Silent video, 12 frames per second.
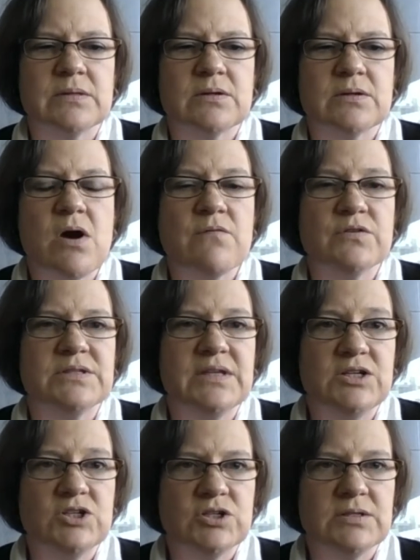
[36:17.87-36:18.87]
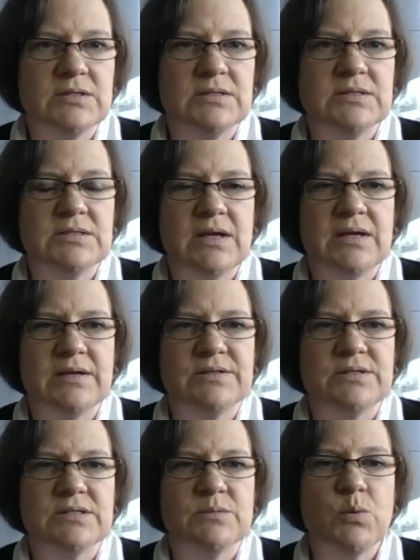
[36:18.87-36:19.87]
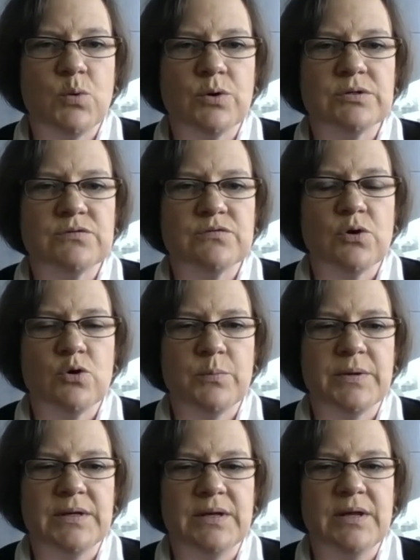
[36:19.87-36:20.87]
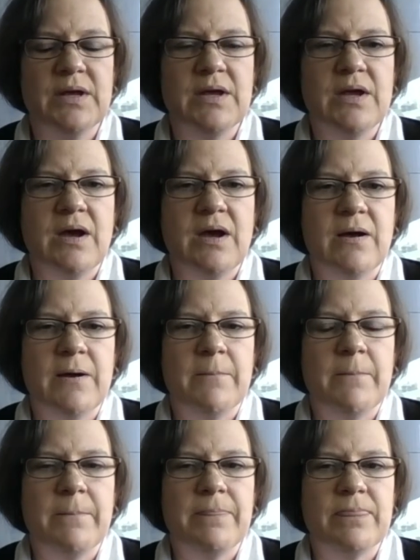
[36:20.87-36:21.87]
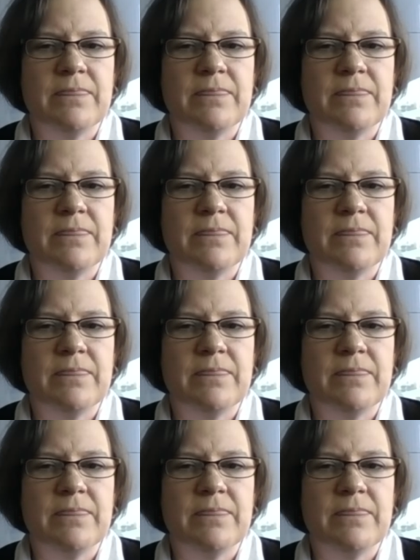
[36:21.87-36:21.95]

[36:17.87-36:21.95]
conversations and supports for open um,